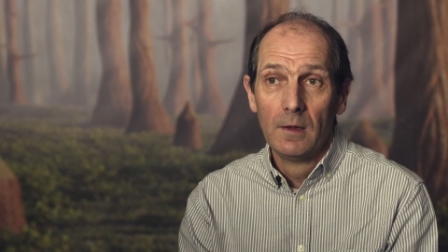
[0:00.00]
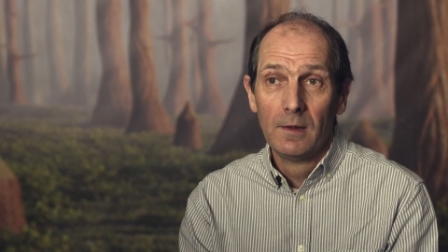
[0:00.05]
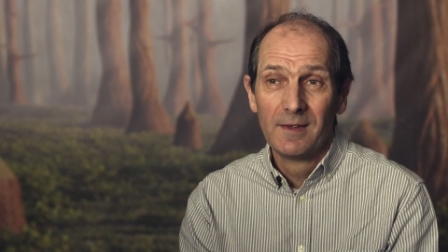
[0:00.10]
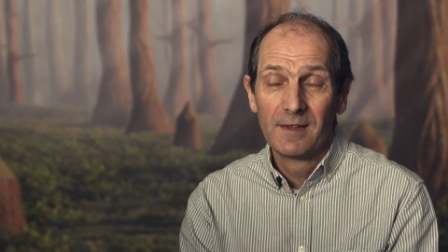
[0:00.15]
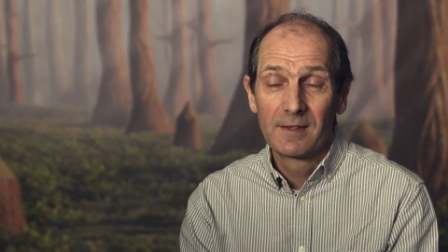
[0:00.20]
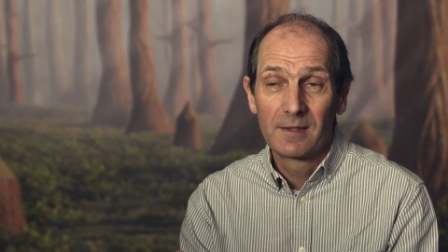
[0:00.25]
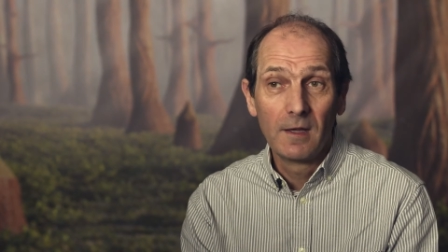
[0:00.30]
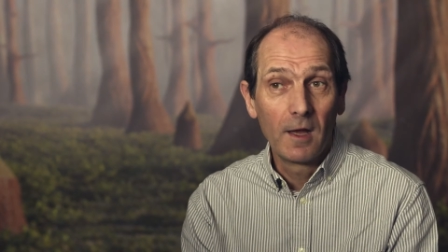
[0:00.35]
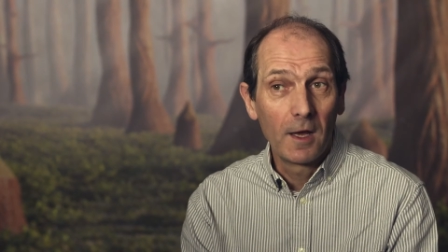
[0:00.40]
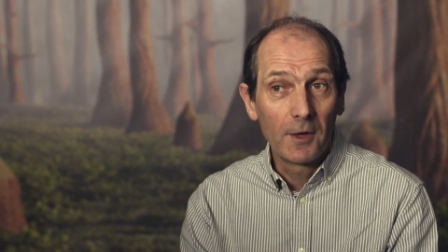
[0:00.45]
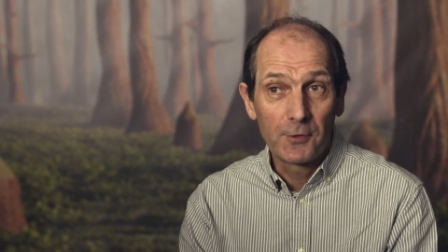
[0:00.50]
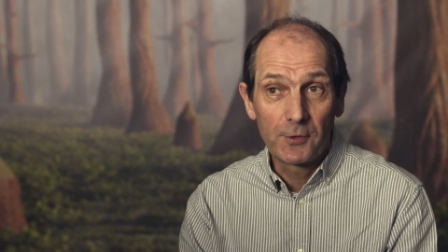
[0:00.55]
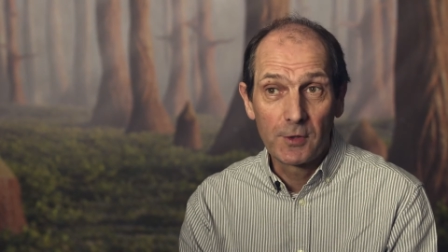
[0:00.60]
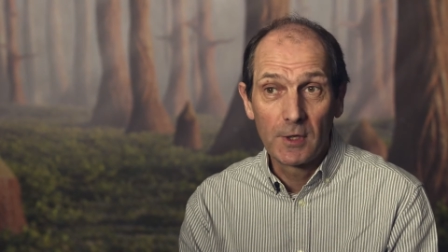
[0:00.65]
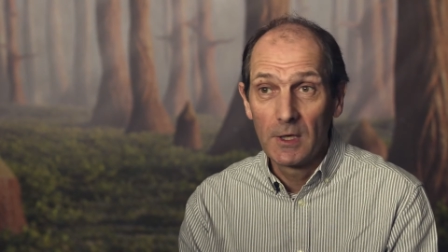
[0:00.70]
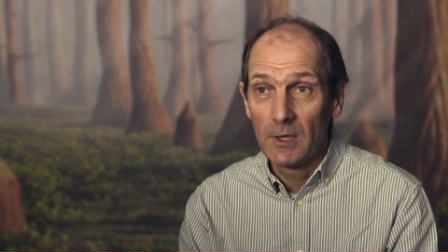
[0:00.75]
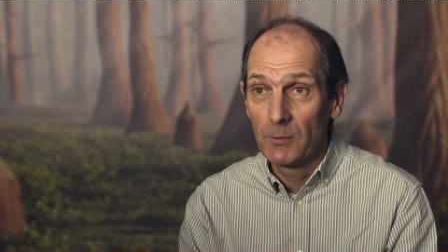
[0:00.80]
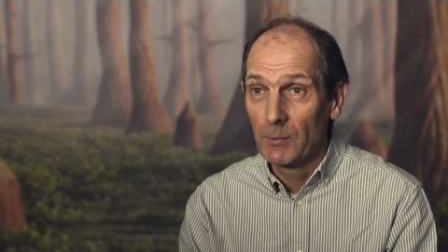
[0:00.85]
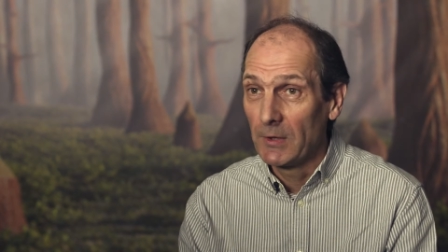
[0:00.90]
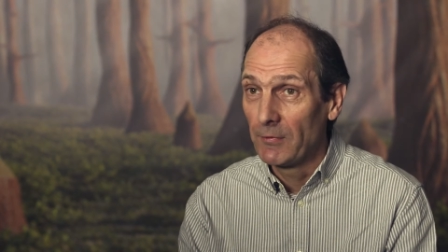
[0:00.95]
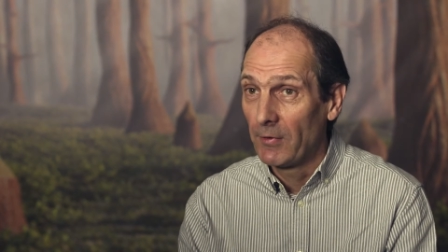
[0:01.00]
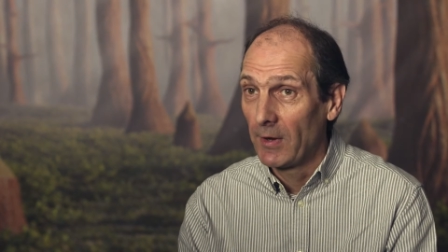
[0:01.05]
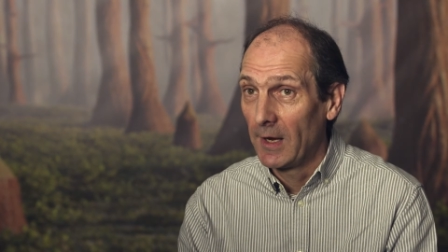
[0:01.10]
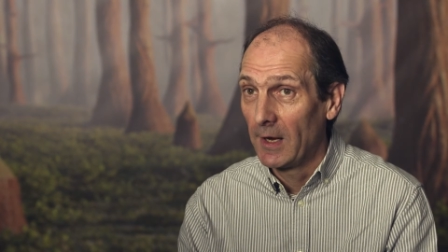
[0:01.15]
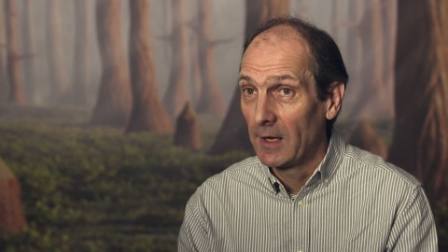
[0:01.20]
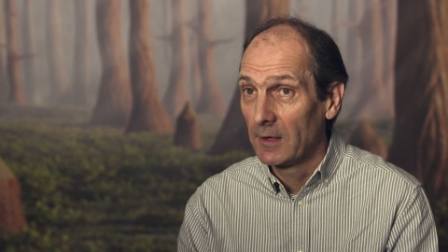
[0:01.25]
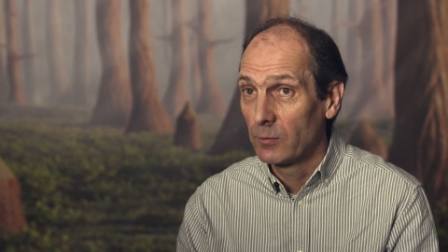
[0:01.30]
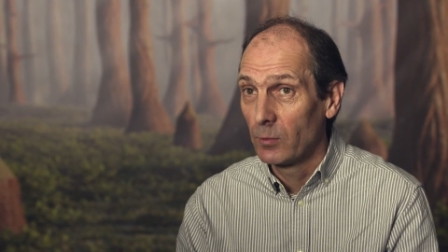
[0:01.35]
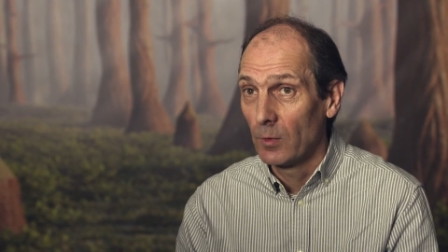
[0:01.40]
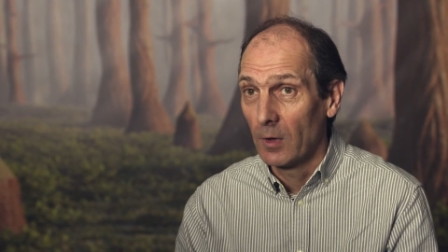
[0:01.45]
this last year, we've
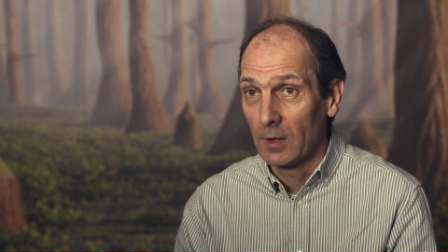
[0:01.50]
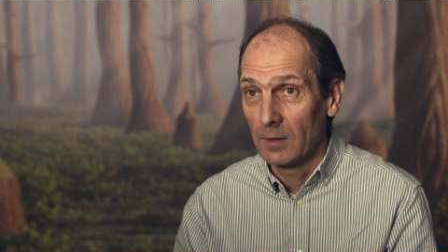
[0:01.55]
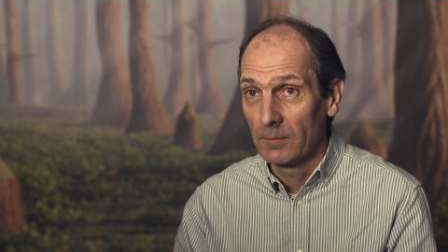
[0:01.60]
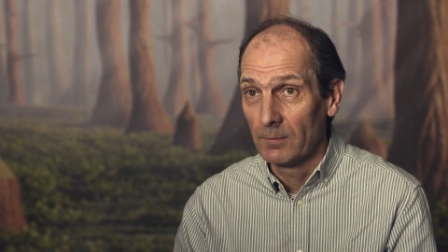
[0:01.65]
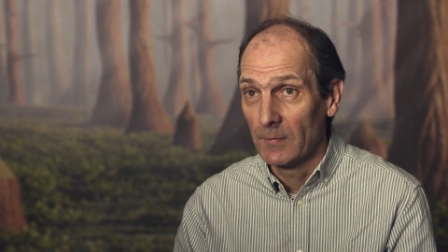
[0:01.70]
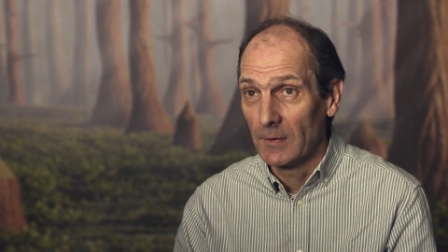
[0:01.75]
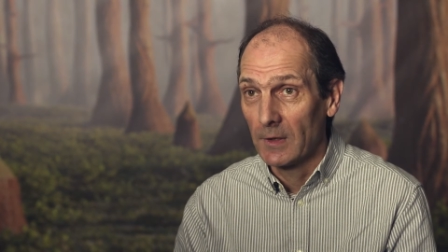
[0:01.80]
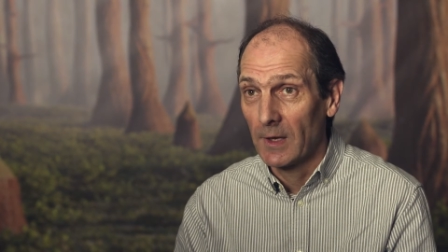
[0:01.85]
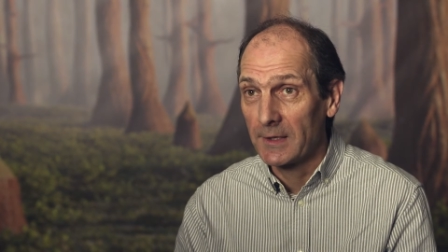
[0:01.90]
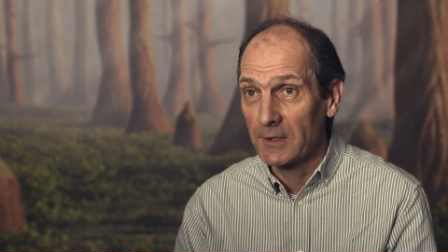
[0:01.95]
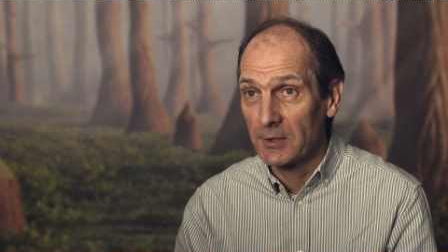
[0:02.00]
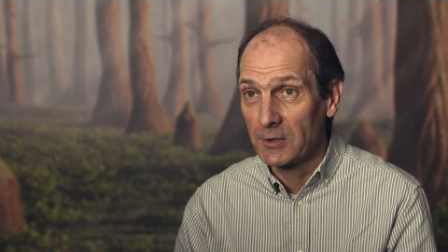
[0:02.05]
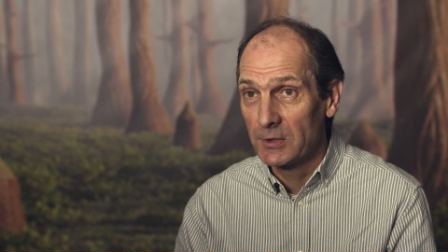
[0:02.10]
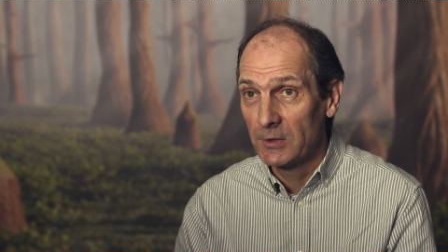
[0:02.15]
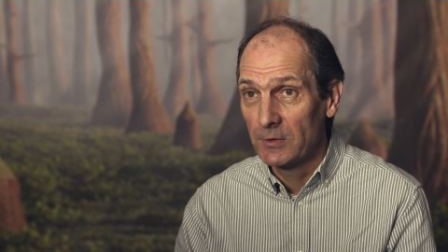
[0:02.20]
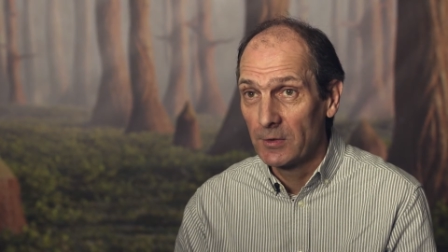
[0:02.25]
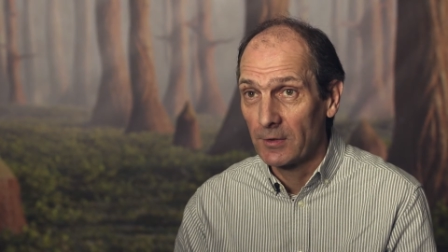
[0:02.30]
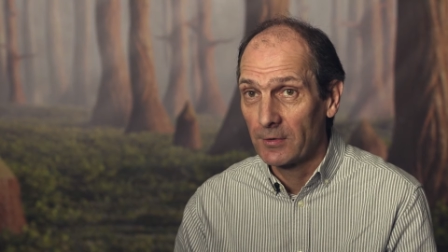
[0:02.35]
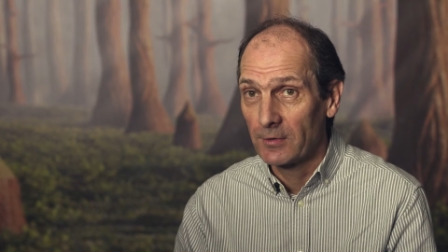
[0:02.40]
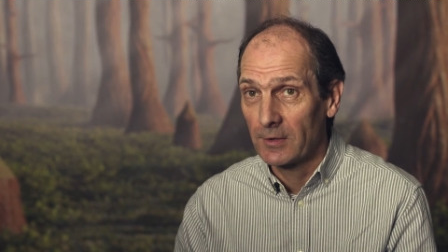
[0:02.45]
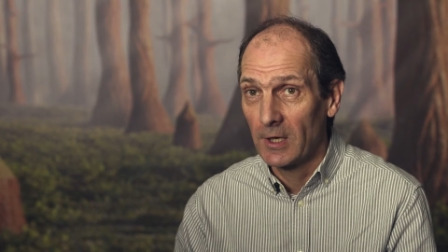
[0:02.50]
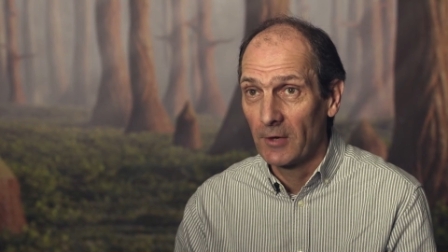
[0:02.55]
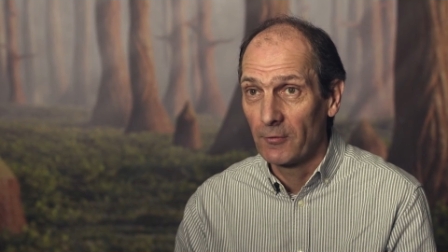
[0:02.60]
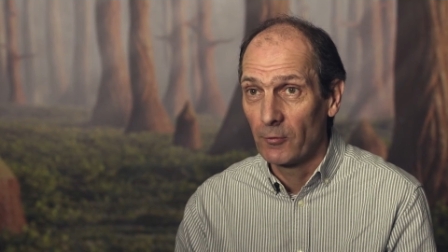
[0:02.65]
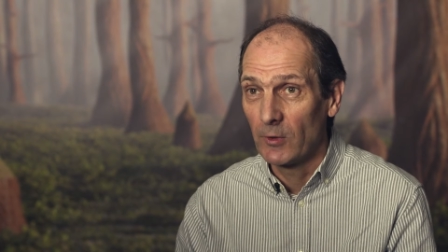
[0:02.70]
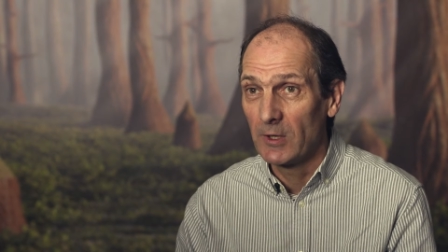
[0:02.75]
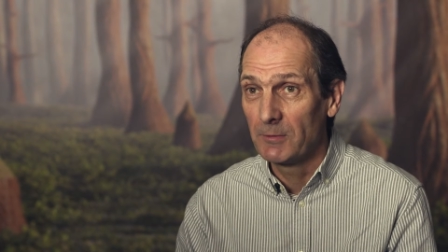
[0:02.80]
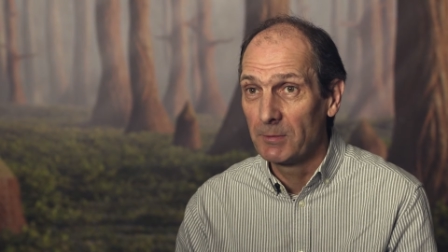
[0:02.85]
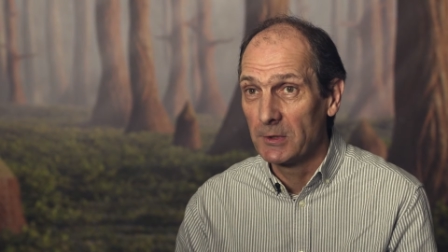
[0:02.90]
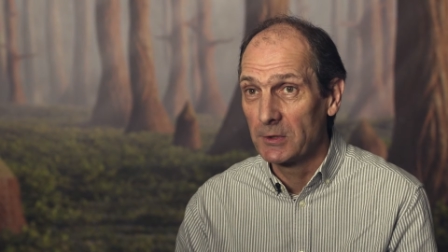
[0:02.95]
had what Laika shooting stuff.
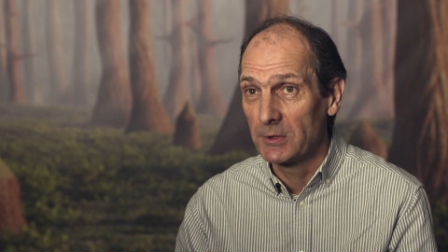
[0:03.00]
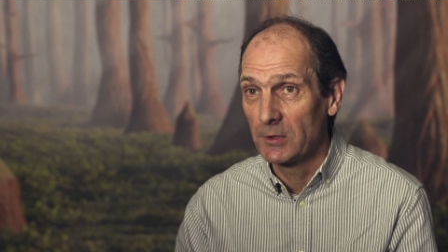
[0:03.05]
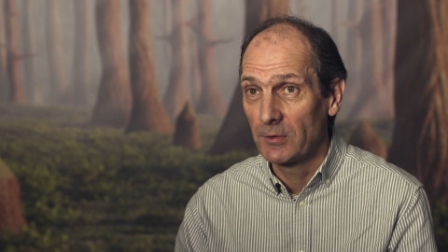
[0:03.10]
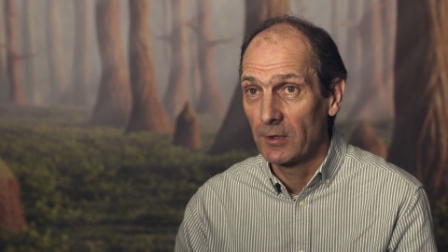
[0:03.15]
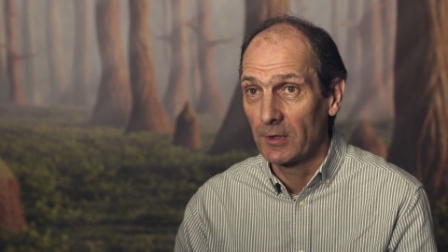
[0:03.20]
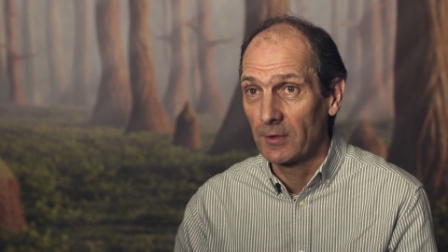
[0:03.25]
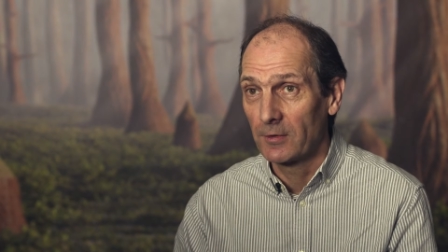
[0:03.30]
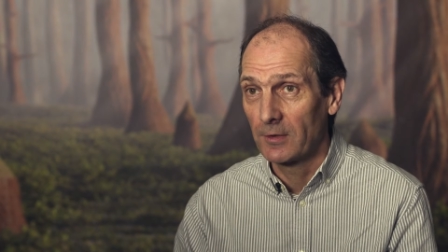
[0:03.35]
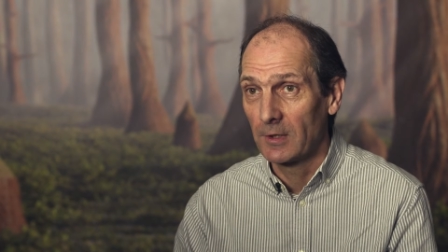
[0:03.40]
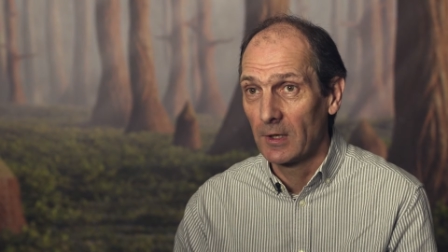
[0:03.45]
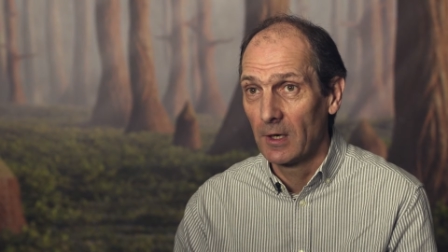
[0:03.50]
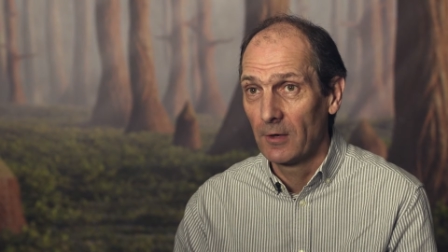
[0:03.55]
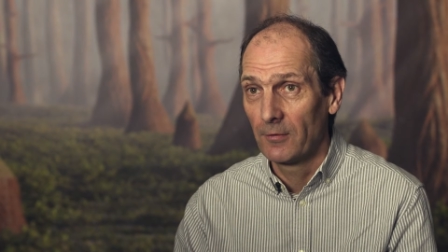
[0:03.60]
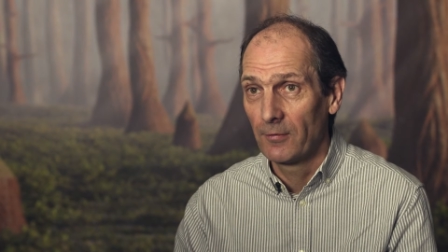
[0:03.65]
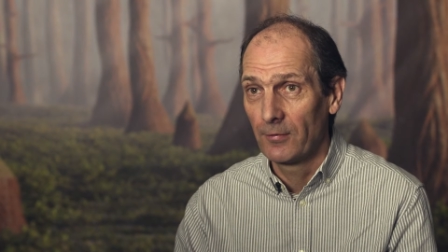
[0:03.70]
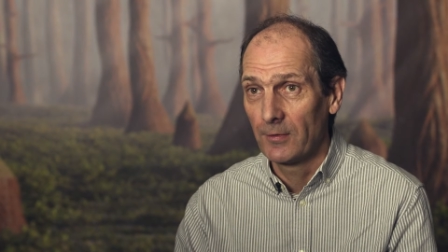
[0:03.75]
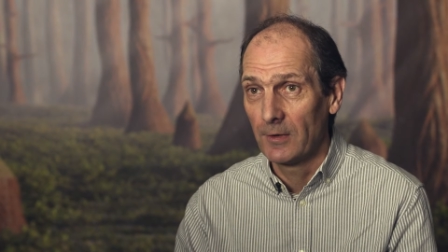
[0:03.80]
We've been shooting stuff.